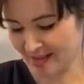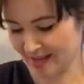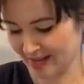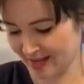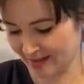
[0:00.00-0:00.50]

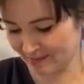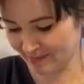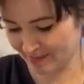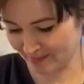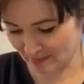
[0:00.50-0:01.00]

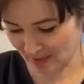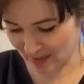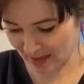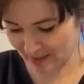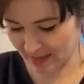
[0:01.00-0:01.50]
um,
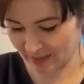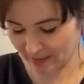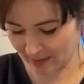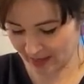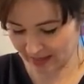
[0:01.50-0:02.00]
but um,
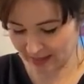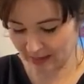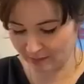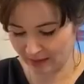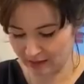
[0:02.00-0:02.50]
anyway, we had a
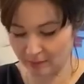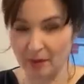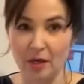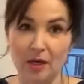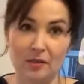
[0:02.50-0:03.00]
little meet up
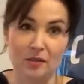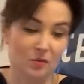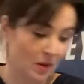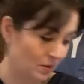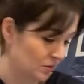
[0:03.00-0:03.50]
at hers as
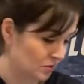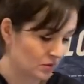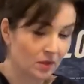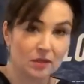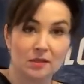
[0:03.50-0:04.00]
well, which was
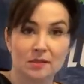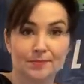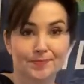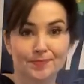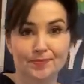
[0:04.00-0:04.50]
nice.
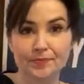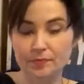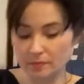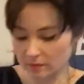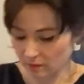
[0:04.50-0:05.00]

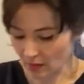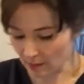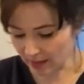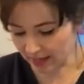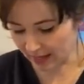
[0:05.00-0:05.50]

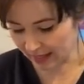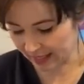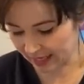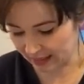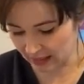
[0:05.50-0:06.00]
But yeah,
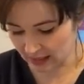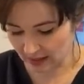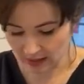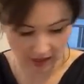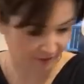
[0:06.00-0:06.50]
again,
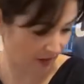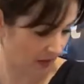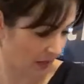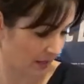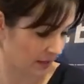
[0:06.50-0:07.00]
I
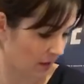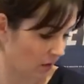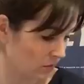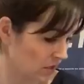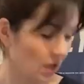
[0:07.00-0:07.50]
felt like the
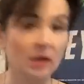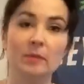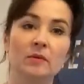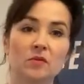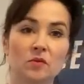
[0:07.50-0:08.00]
whole time
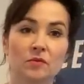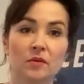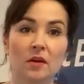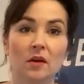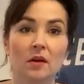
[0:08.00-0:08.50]
I was sort
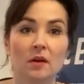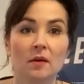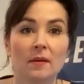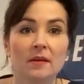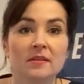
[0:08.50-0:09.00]
of
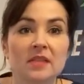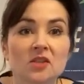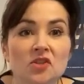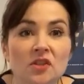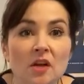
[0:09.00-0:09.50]

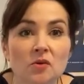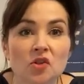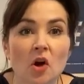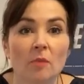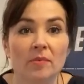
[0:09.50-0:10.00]
Stitch Sew
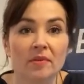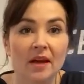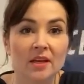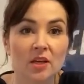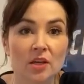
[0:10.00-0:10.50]
Shop.
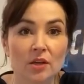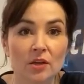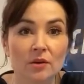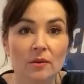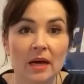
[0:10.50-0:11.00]
Thank
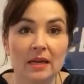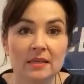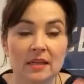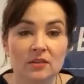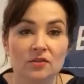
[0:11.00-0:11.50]
you,
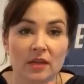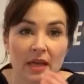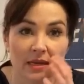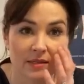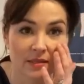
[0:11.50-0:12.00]
Alexandria.
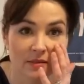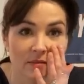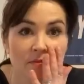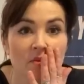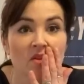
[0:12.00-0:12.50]
Yes.
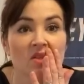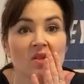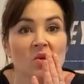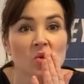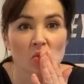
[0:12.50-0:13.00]

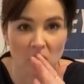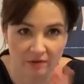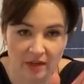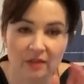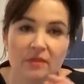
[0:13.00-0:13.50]
One of
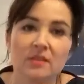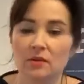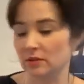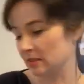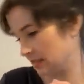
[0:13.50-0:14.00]
our lovely
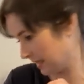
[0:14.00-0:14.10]
stockers.